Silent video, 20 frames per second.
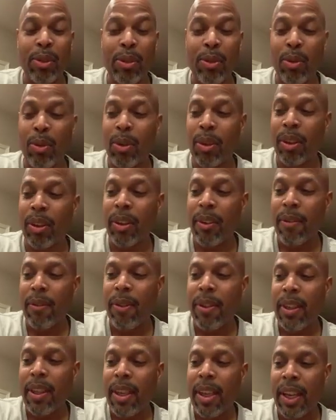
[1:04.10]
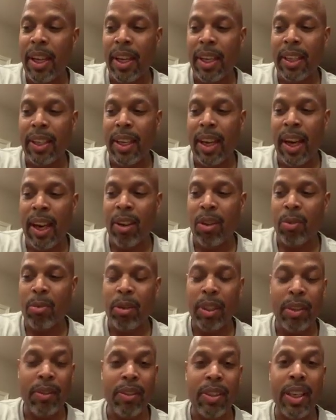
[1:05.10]
were sore, and I don't
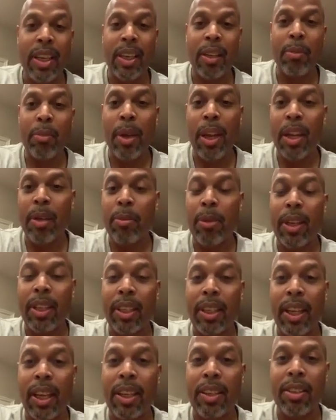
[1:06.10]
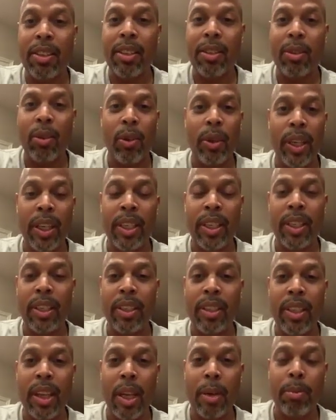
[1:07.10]
believe in taking pain medication or any
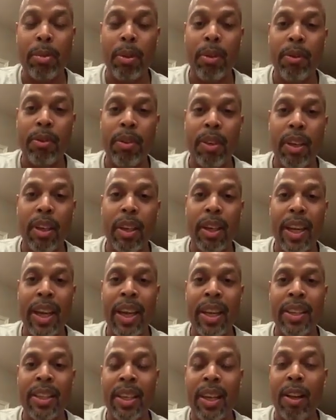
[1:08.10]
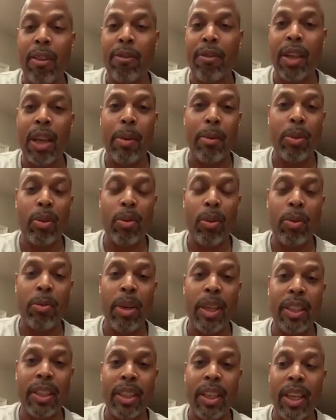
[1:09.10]
type of uh, anti-inflammatory
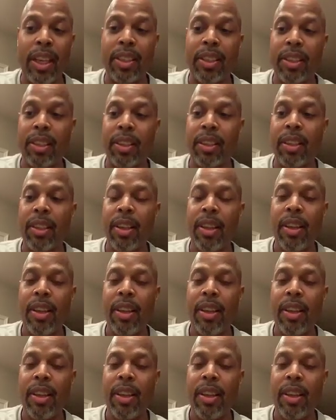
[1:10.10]
medication.